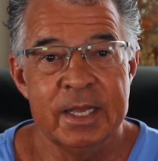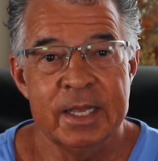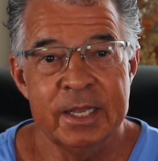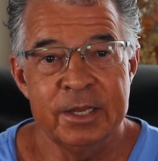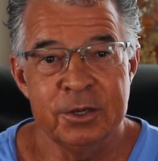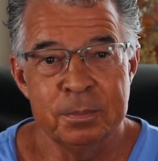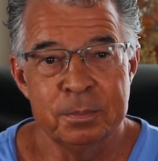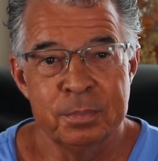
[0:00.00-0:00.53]

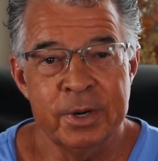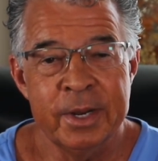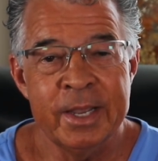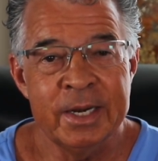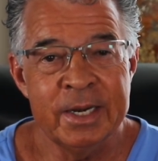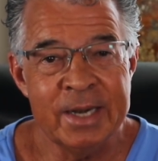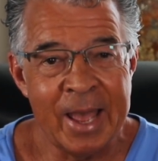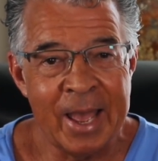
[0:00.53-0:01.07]
In your
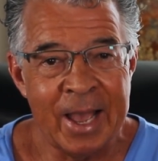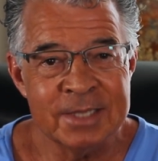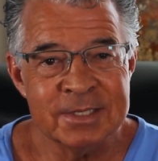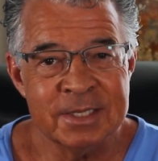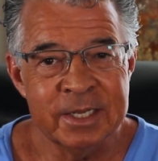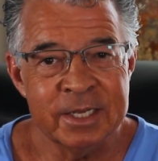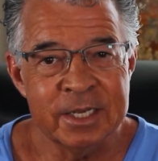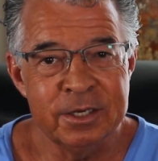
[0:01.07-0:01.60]
brain, it
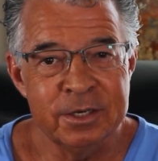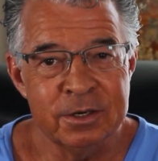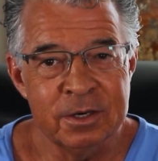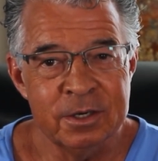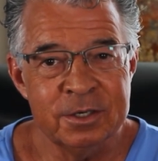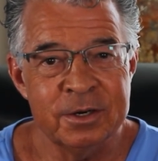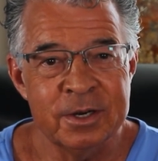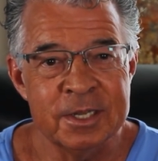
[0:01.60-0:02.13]
acts like a
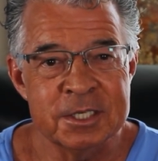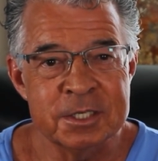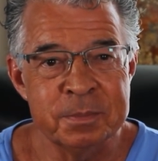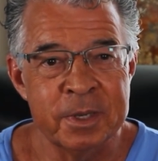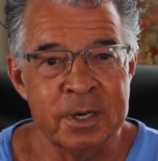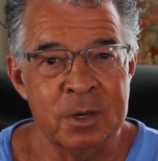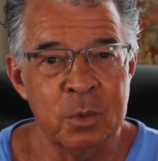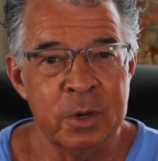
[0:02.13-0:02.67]

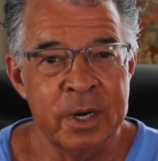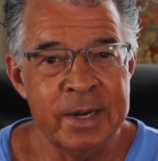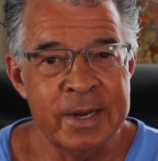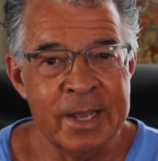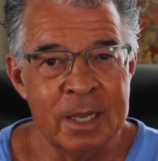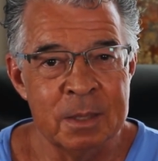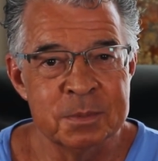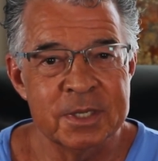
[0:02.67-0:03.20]
neurotransmitter where it
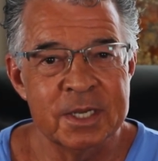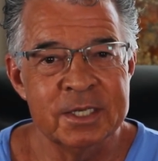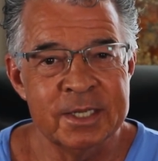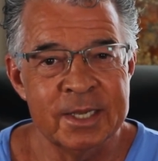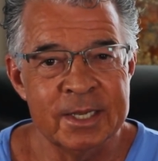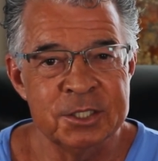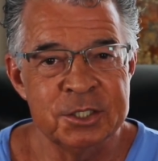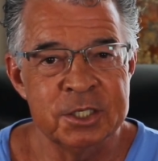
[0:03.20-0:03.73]
helps
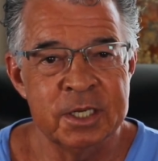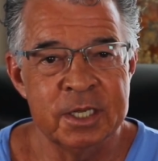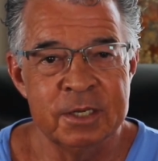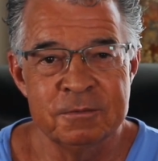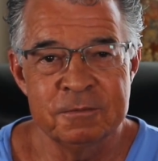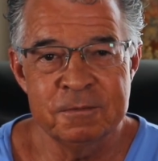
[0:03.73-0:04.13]
attention and